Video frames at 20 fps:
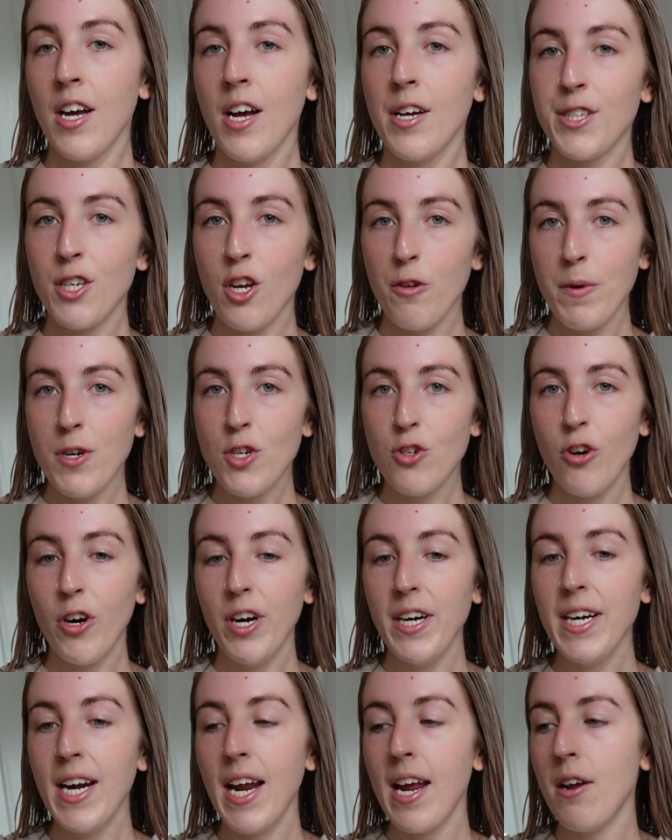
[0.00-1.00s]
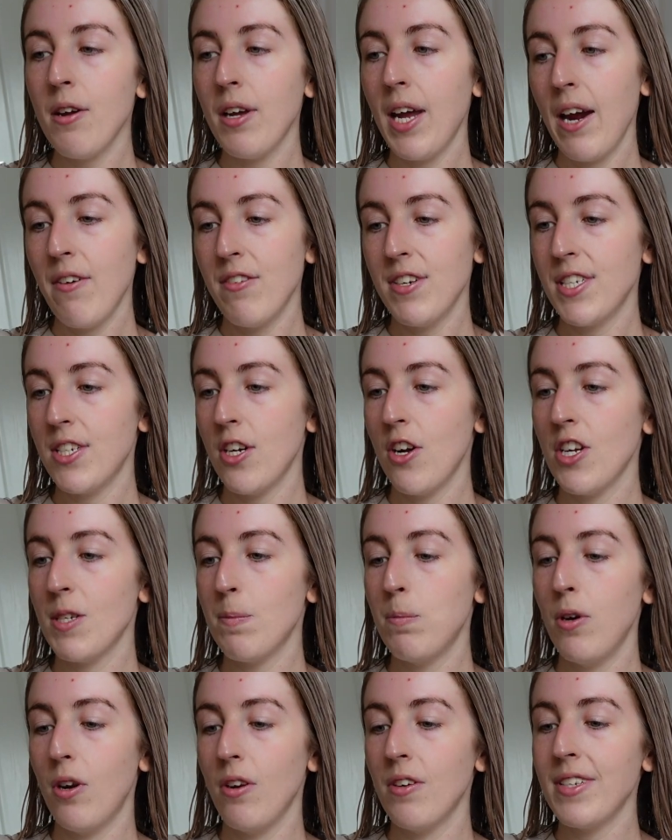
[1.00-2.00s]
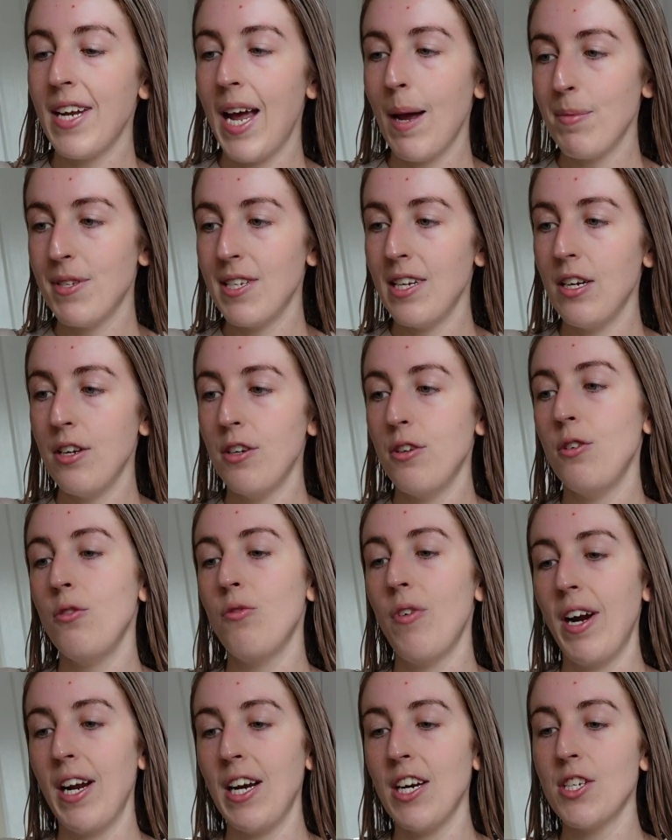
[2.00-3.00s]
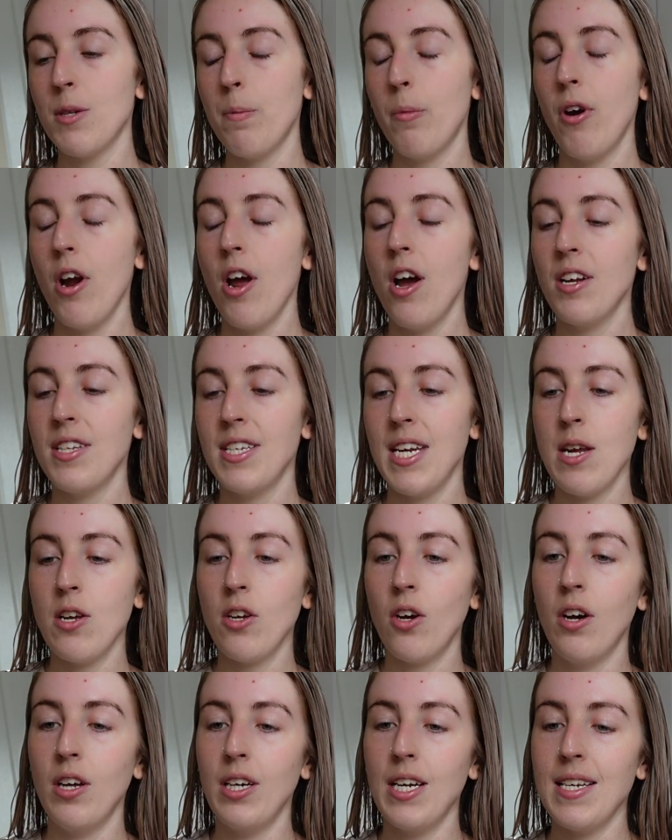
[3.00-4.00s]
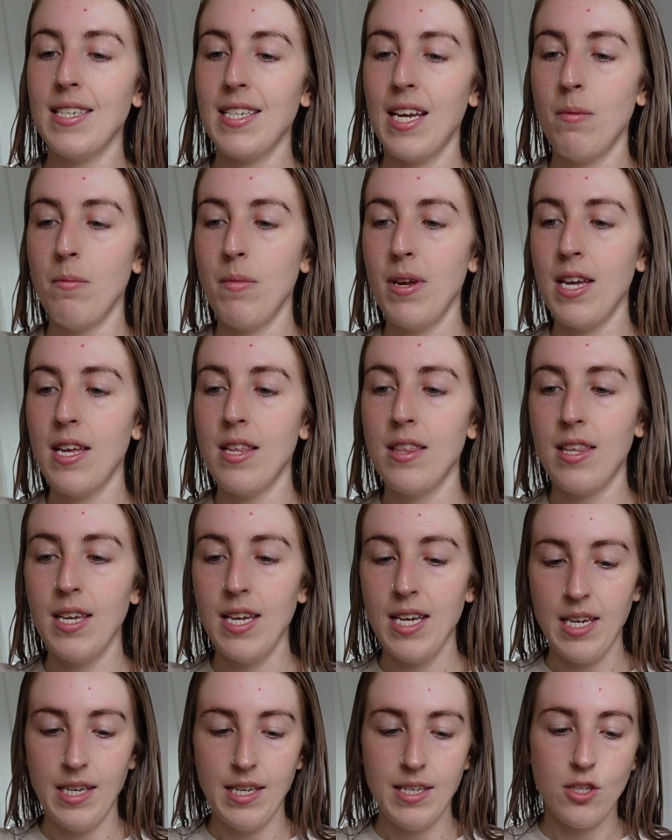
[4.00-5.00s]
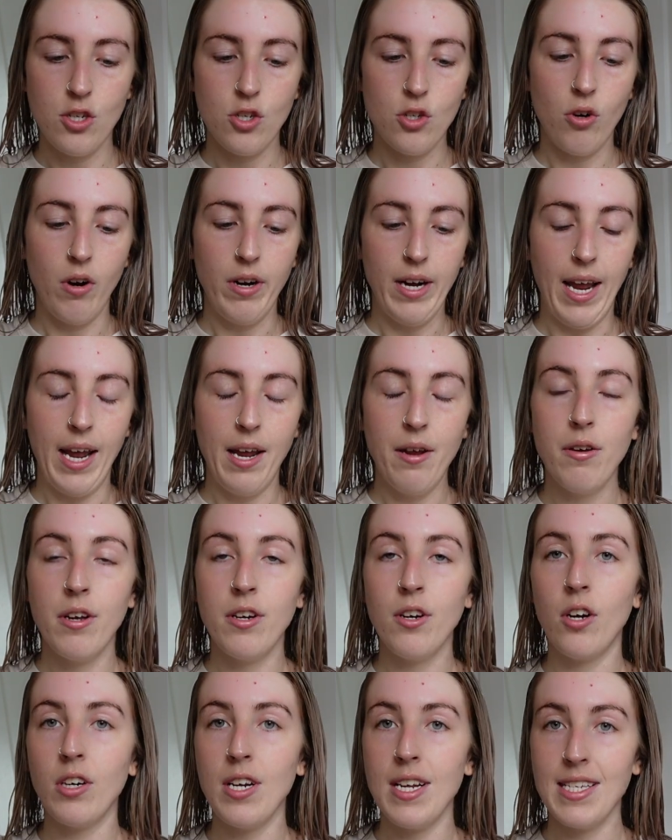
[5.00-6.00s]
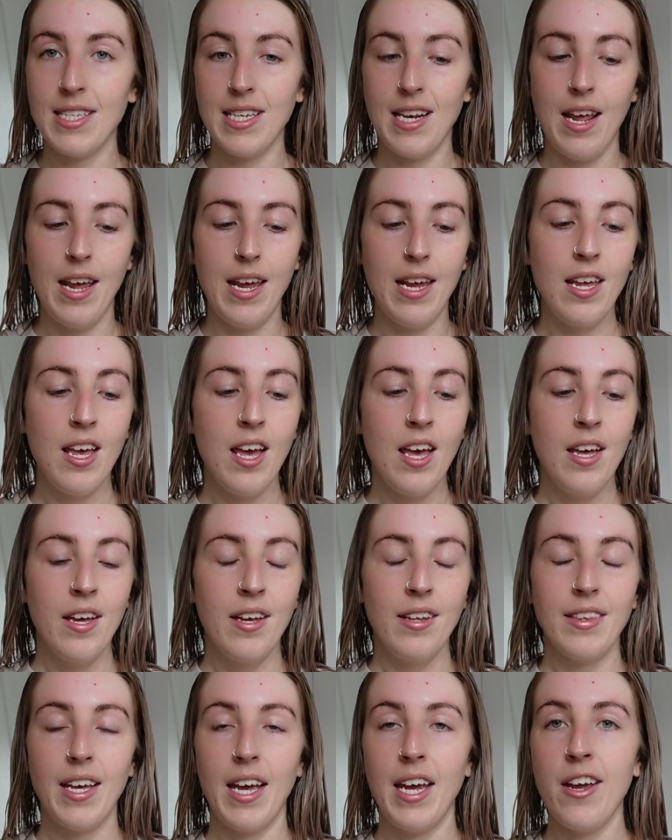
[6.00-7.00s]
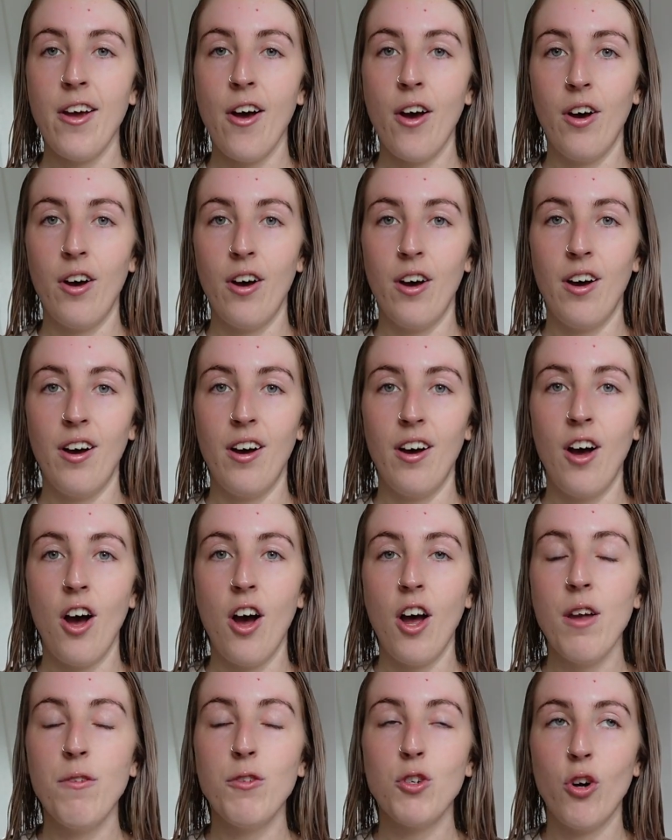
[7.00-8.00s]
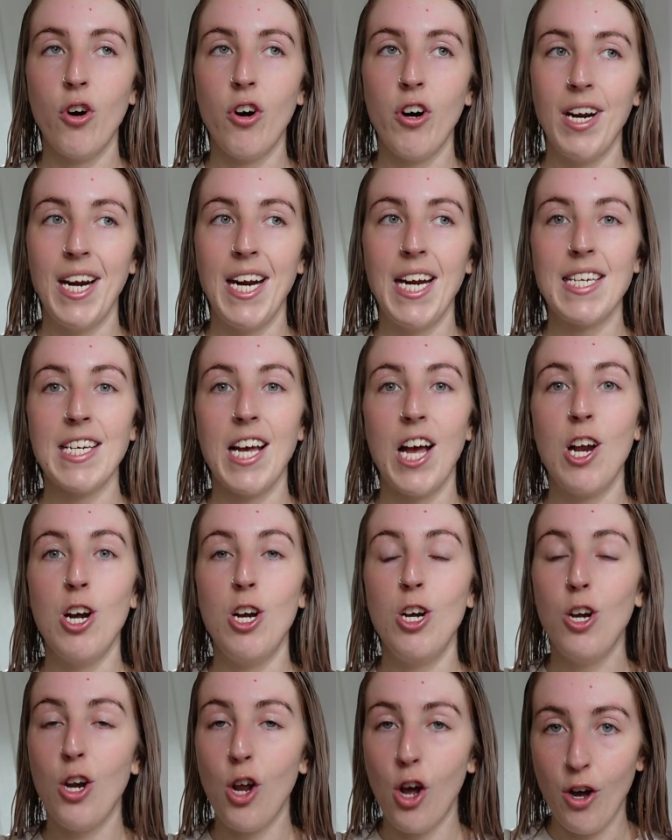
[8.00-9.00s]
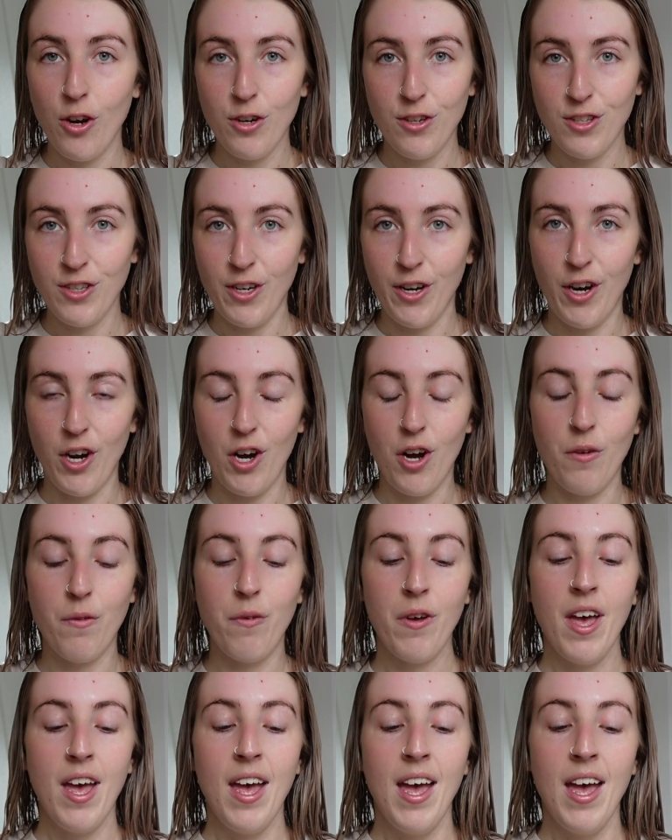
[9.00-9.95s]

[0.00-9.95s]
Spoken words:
So I've been trying out Kerastar's Blonde Absolute range. The PR team kindly sent me these to try out, and honestly they are, I've tried a lot of